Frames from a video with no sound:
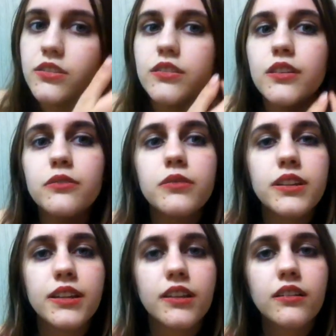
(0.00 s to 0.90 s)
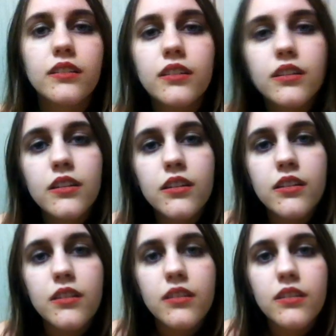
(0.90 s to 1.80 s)
Do you know any
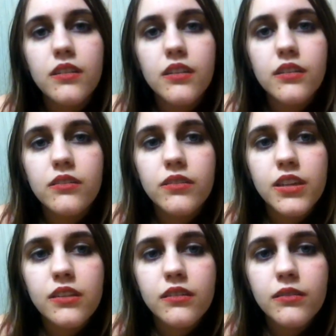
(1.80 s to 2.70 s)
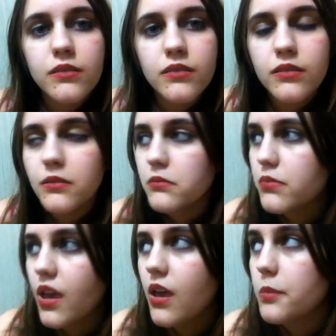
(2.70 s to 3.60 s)
annoying
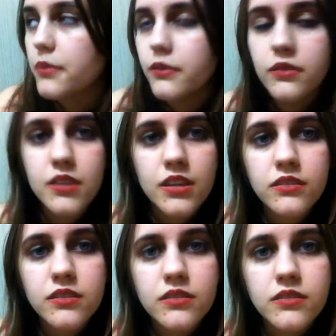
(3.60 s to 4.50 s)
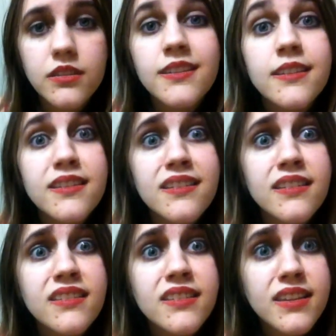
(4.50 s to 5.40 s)
pop dances?
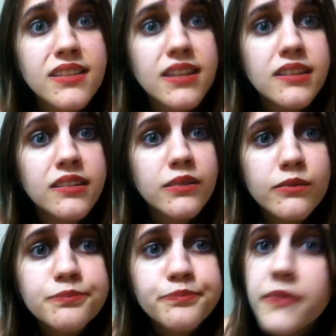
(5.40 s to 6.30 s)
Yes, I do